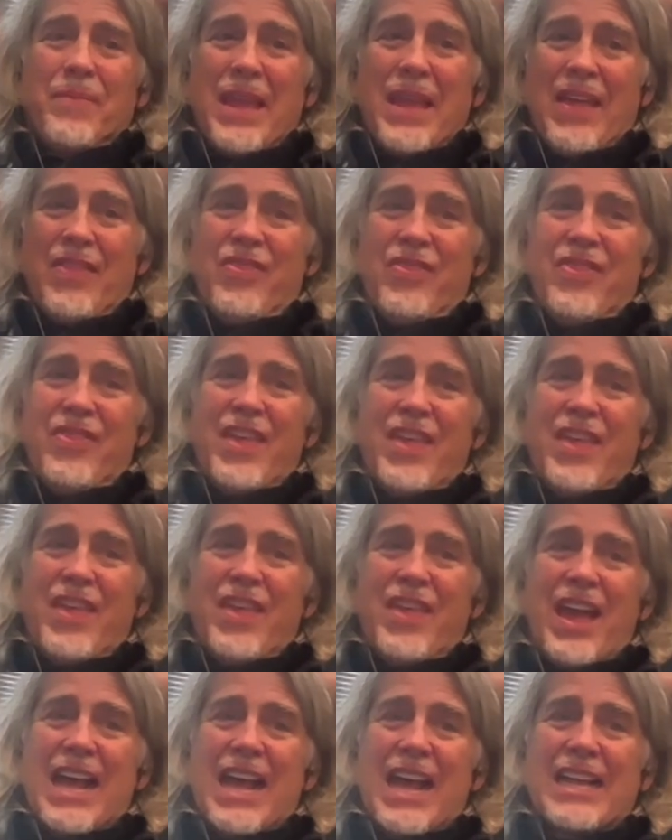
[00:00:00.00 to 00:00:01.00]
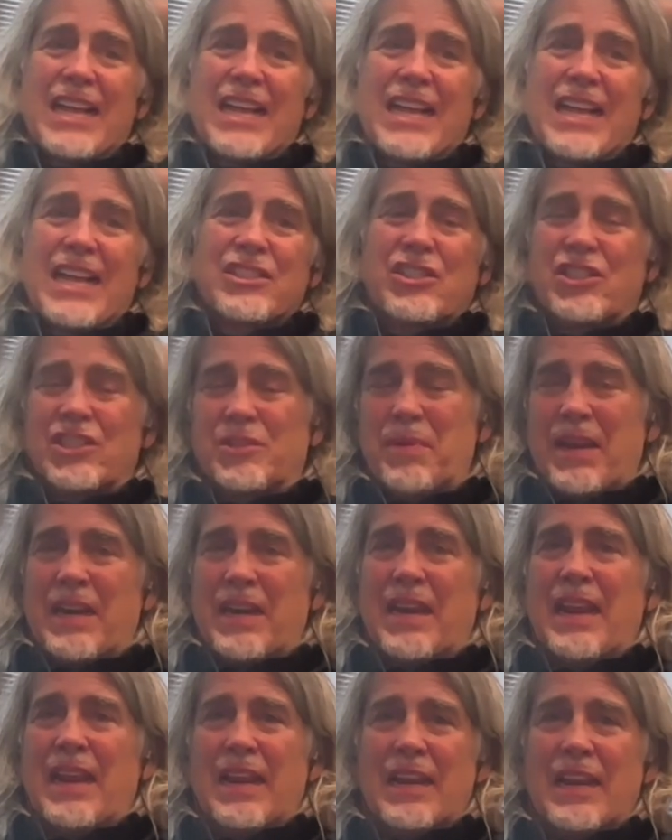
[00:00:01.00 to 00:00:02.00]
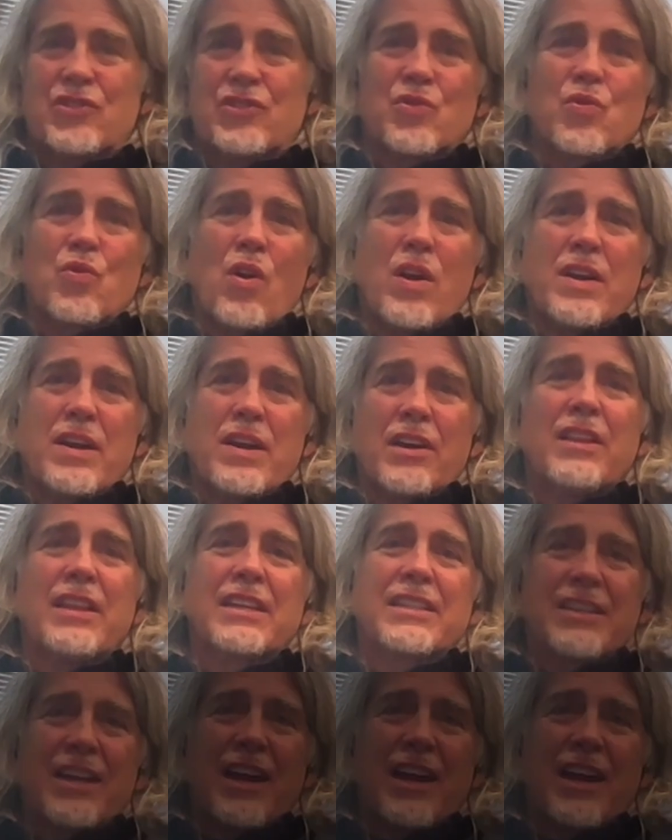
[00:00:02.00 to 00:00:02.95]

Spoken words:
And that's just been extraordinarily exciting.